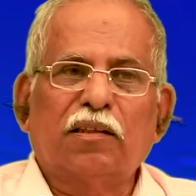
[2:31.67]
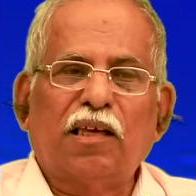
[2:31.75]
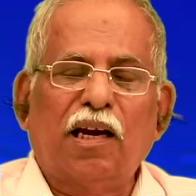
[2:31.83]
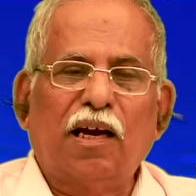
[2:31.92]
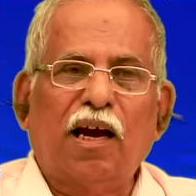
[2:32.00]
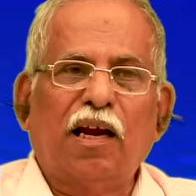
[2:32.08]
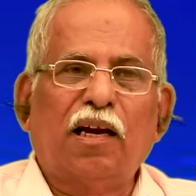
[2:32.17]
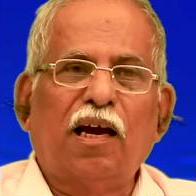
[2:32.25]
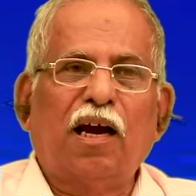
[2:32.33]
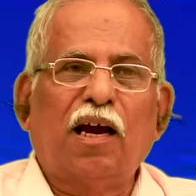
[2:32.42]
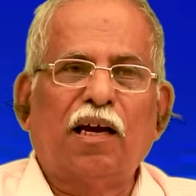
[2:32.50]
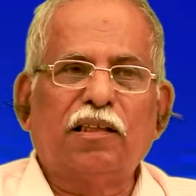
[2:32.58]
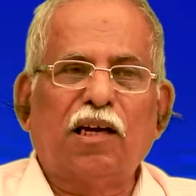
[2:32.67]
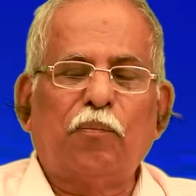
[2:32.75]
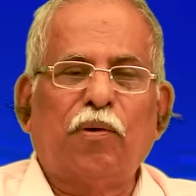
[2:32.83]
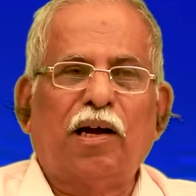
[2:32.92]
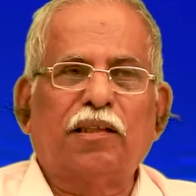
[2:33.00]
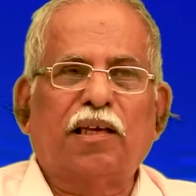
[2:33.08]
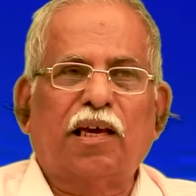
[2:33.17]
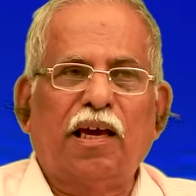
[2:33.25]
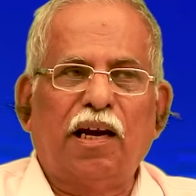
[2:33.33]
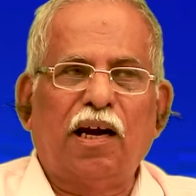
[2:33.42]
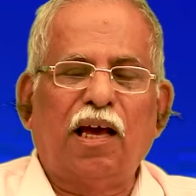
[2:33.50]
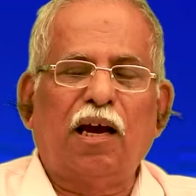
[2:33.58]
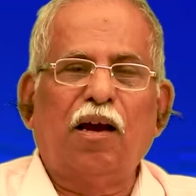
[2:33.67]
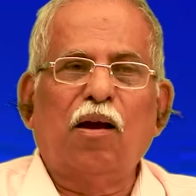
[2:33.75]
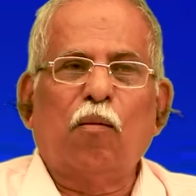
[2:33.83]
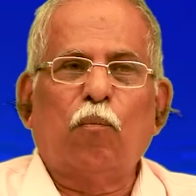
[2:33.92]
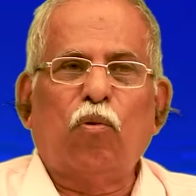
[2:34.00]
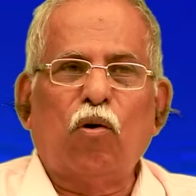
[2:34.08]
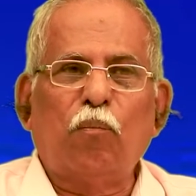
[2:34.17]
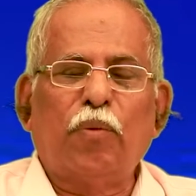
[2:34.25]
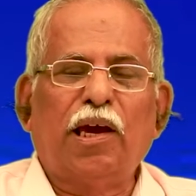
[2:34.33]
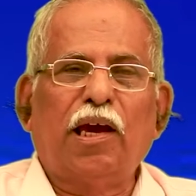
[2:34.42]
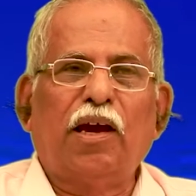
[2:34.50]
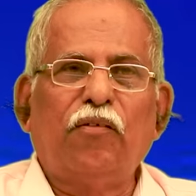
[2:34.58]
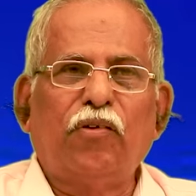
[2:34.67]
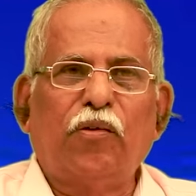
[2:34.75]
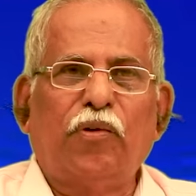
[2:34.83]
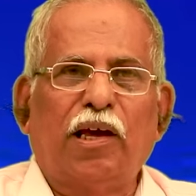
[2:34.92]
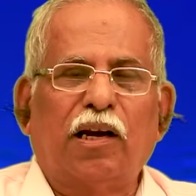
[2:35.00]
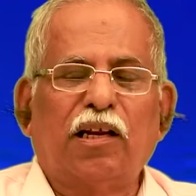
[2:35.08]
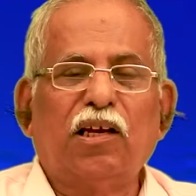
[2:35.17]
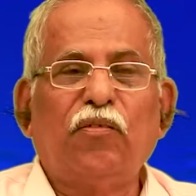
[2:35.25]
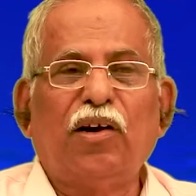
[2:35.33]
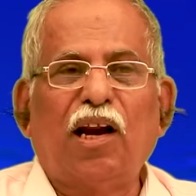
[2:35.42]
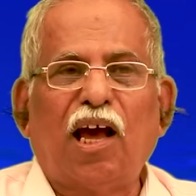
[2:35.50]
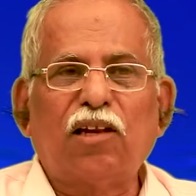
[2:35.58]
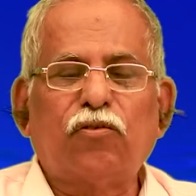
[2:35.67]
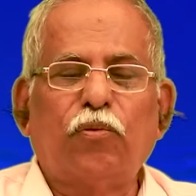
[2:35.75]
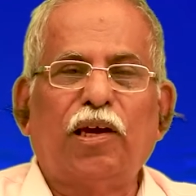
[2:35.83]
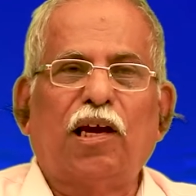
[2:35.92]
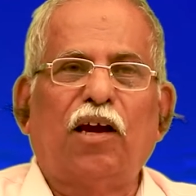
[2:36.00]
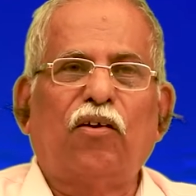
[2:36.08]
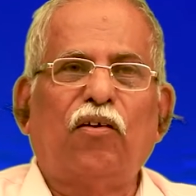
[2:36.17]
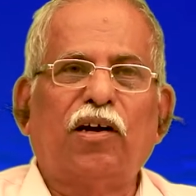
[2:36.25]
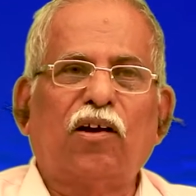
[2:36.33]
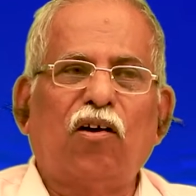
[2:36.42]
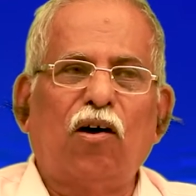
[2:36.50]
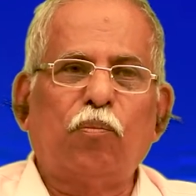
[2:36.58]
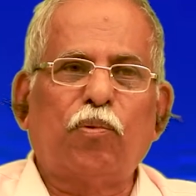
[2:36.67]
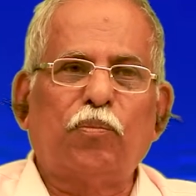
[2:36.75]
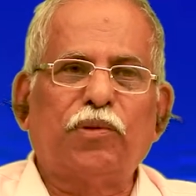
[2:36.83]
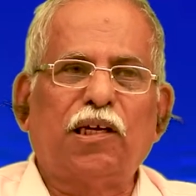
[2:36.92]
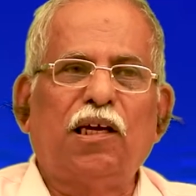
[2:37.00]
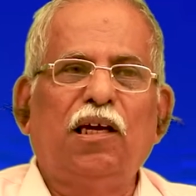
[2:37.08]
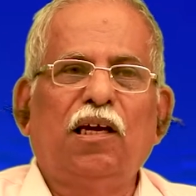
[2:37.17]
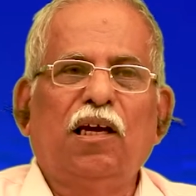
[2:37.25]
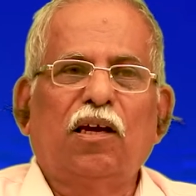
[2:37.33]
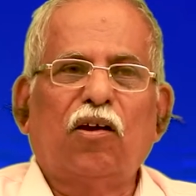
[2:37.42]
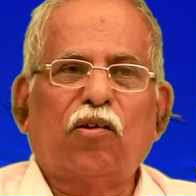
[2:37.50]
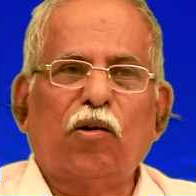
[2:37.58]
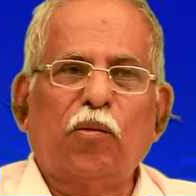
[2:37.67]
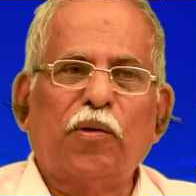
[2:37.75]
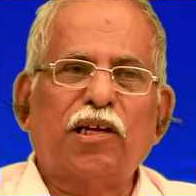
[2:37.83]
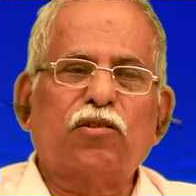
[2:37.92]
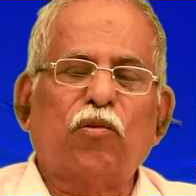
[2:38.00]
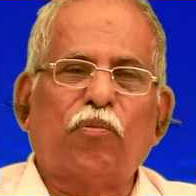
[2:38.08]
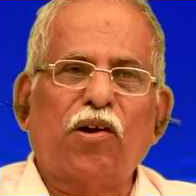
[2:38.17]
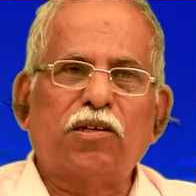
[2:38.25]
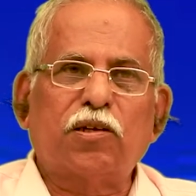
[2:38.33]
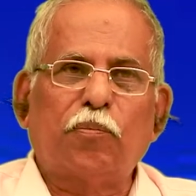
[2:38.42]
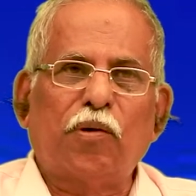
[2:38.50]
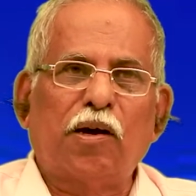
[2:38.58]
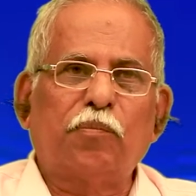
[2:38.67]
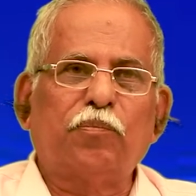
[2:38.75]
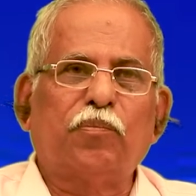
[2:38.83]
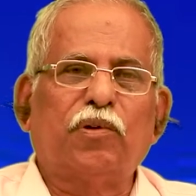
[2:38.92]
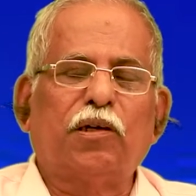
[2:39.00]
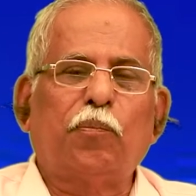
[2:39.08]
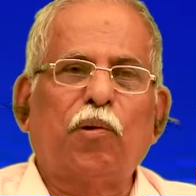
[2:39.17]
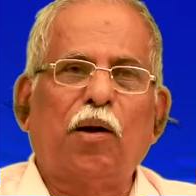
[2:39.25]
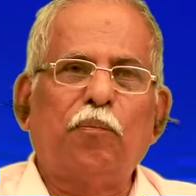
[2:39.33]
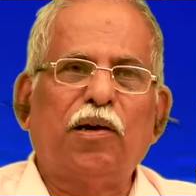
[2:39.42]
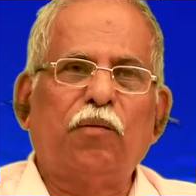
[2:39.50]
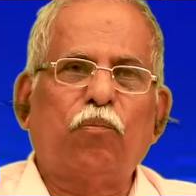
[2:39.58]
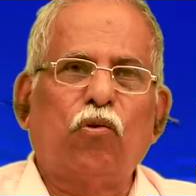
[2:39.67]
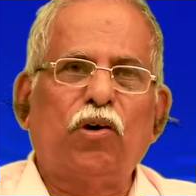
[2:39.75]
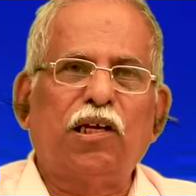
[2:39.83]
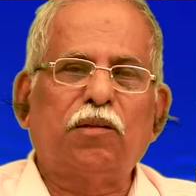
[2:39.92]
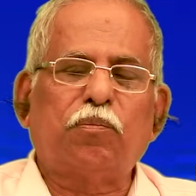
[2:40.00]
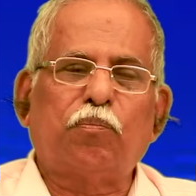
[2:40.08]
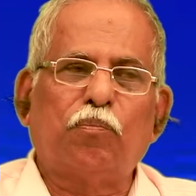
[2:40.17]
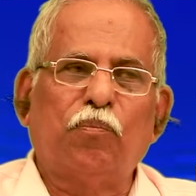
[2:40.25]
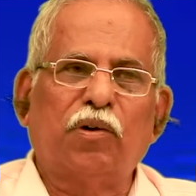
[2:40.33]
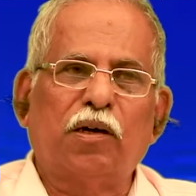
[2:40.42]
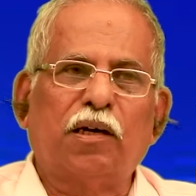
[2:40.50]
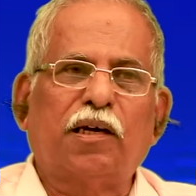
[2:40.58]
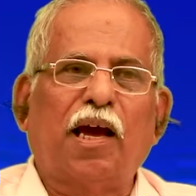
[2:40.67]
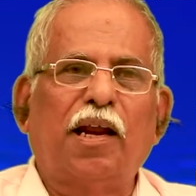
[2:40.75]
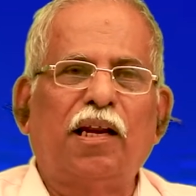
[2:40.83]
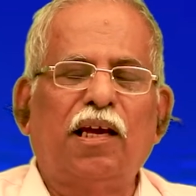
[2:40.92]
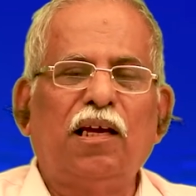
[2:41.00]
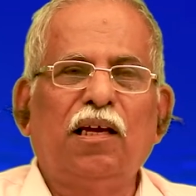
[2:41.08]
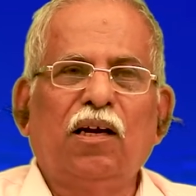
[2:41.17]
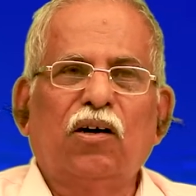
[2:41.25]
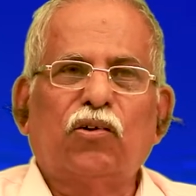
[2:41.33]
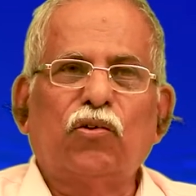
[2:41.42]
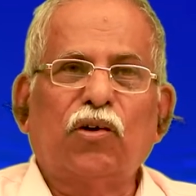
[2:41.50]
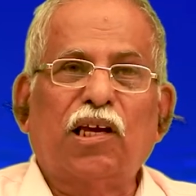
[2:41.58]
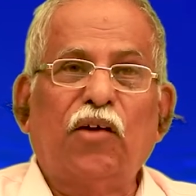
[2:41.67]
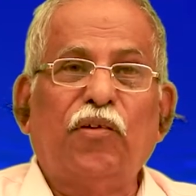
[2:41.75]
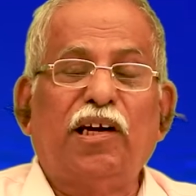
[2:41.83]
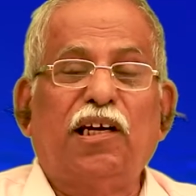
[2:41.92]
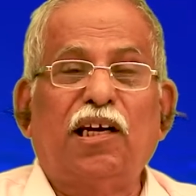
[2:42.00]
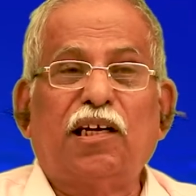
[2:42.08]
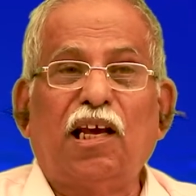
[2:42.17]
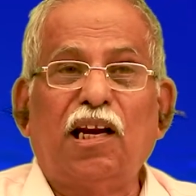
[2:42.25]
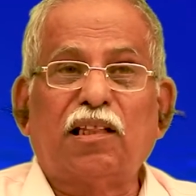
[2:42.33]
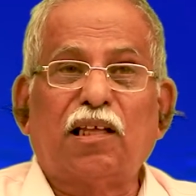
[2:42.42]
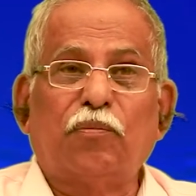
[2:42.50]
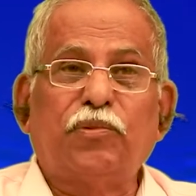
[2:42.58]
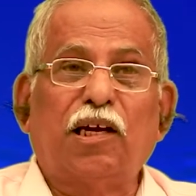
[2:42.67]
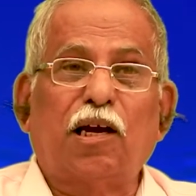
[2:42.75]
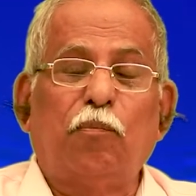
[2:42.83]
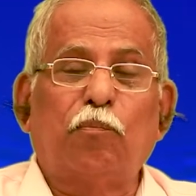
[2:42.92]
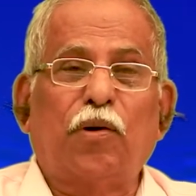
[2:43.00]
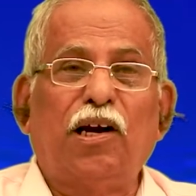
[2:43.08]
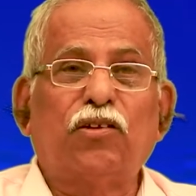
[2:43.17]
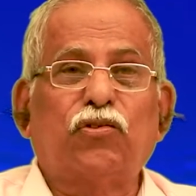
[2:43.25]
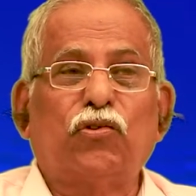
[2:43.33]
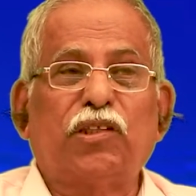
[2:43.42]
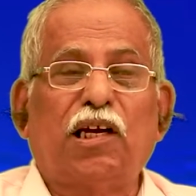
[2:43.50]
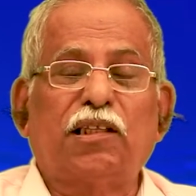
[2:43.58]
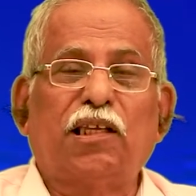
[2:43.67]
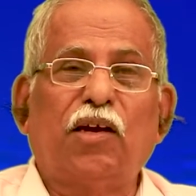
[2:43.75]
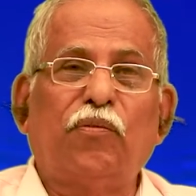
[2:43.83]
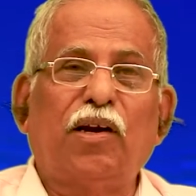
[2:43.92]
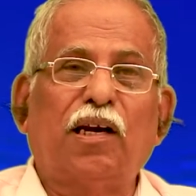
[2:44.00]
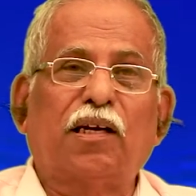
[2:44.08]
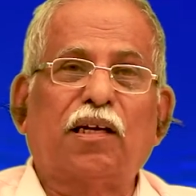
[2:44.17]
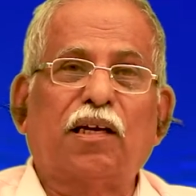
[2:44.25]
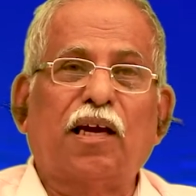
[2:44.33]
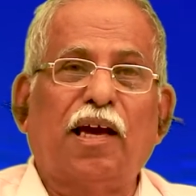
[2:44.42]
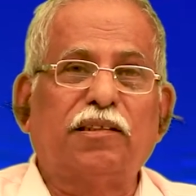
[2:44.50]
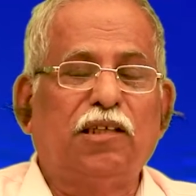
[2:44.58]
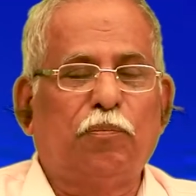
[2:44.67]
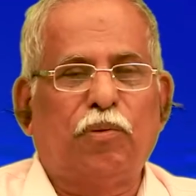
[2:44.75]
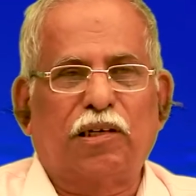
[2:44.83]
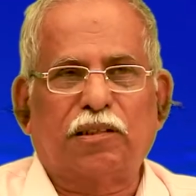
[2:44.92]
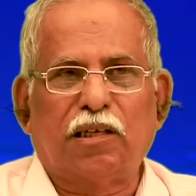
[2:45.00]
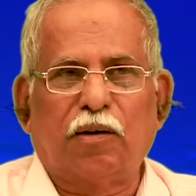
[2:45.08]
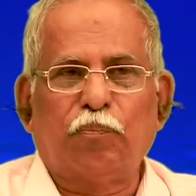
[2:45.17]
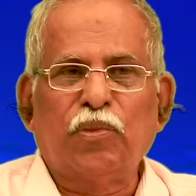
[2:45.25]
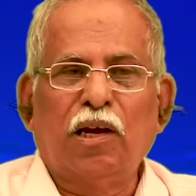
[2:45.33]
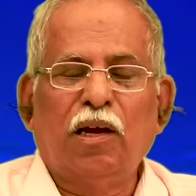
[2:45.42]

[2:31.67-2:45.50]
Telangana, Hyderabad, Kerala, Bombay, everywhere. Even last week, I got a call from the Economic Defense Department police, Thane, to give a details of the complaint so that they will catch the person.